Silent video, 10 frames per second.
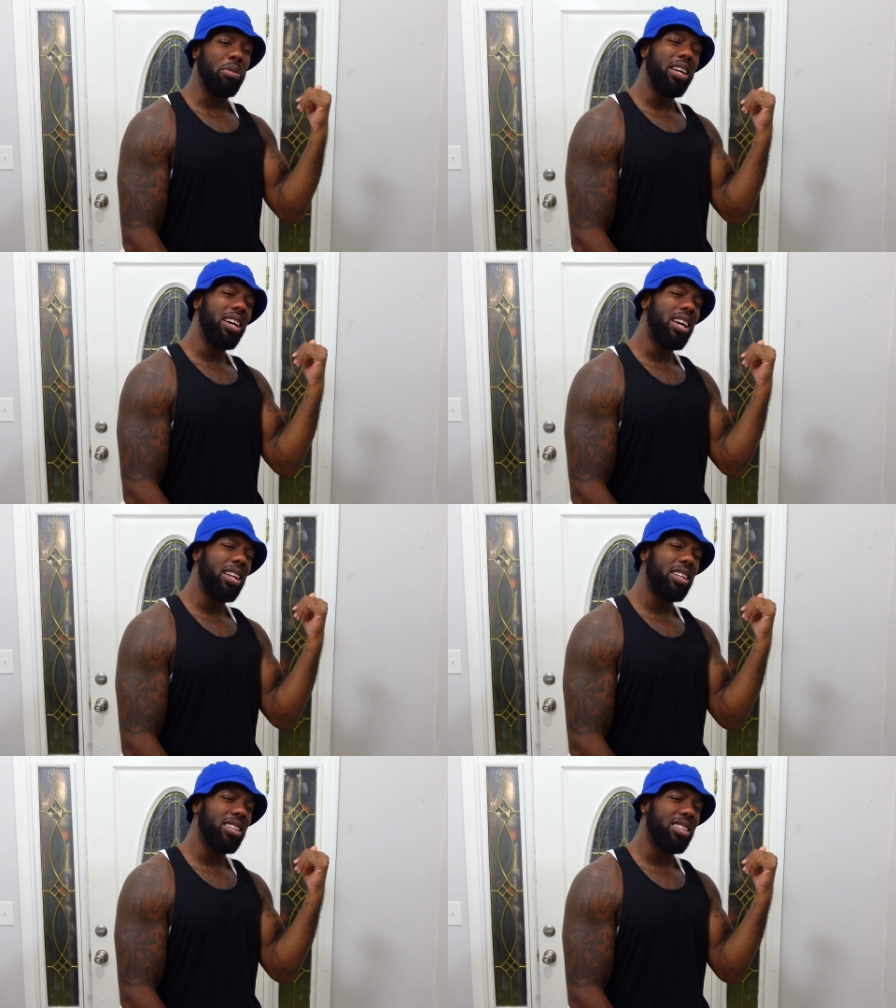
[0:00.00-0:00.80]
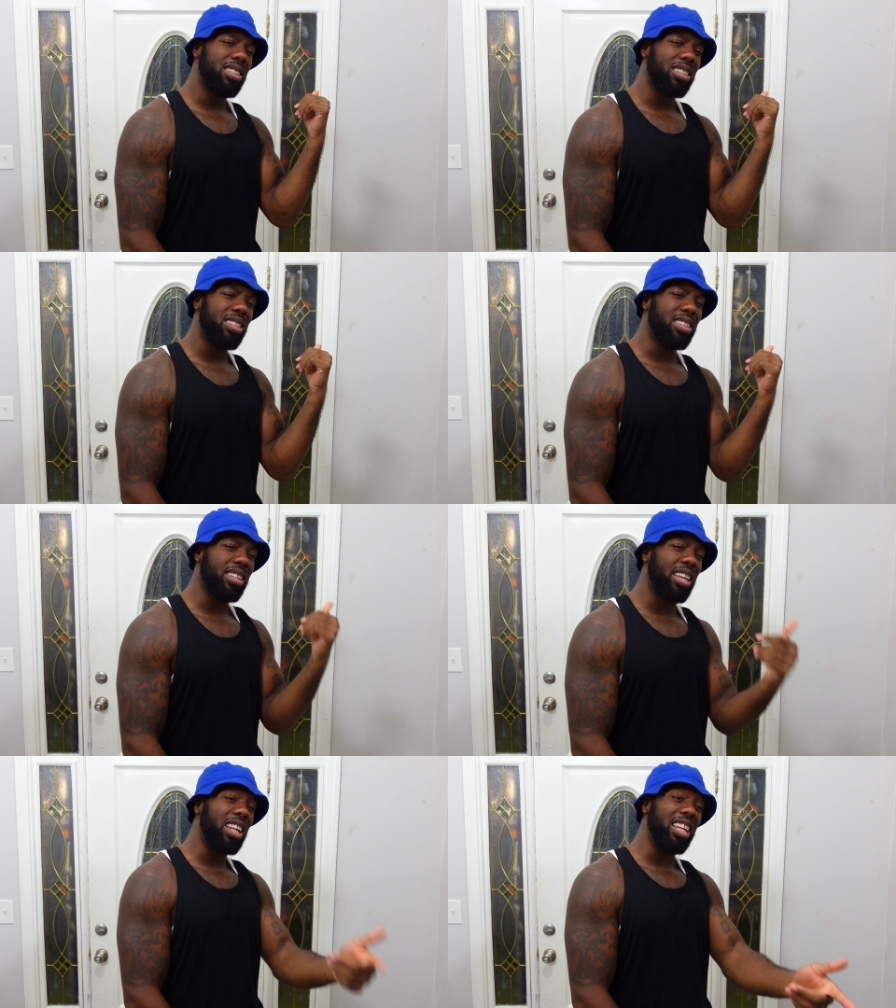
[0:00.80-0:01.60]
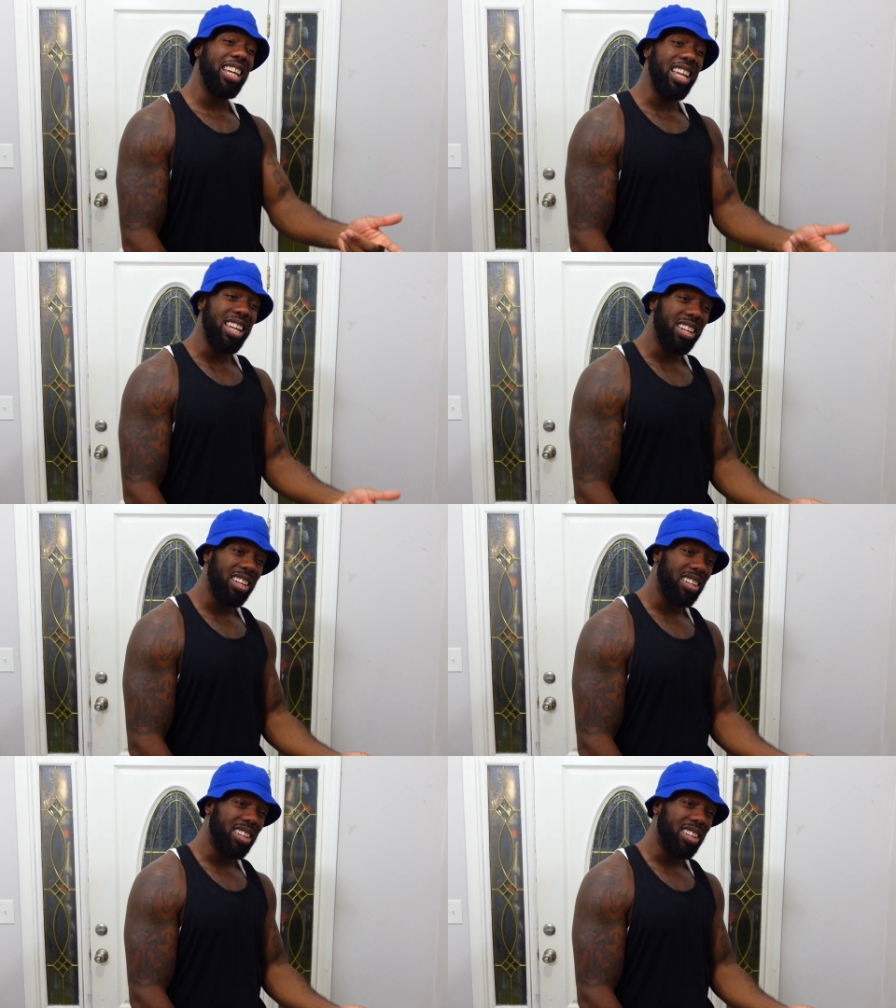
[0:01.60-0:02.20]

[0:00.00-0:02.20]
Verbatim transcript: blood? Killer E?